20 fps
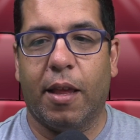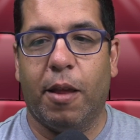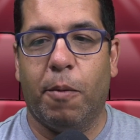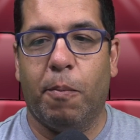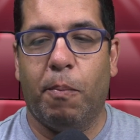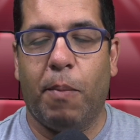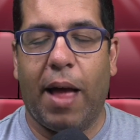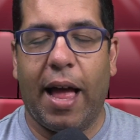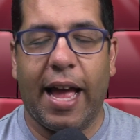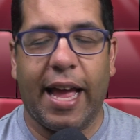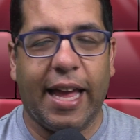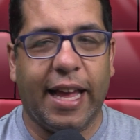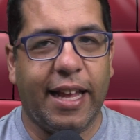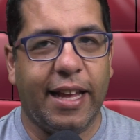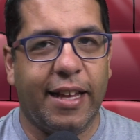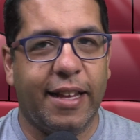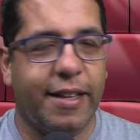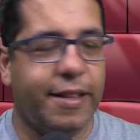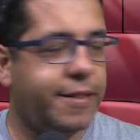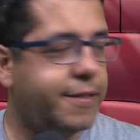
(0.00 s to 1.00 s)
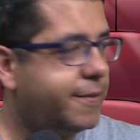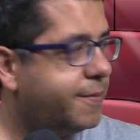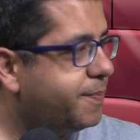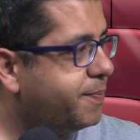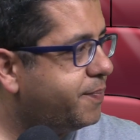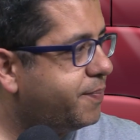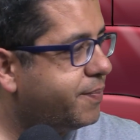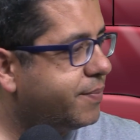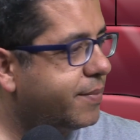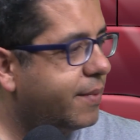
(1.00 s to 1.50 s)
I
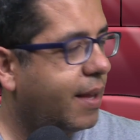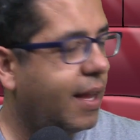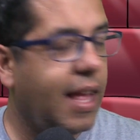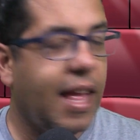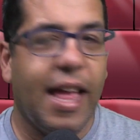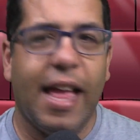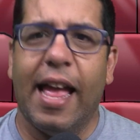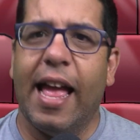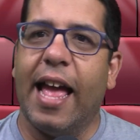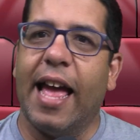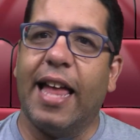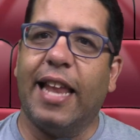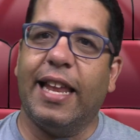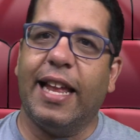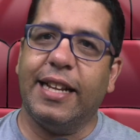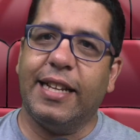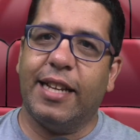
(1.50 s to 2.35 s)
like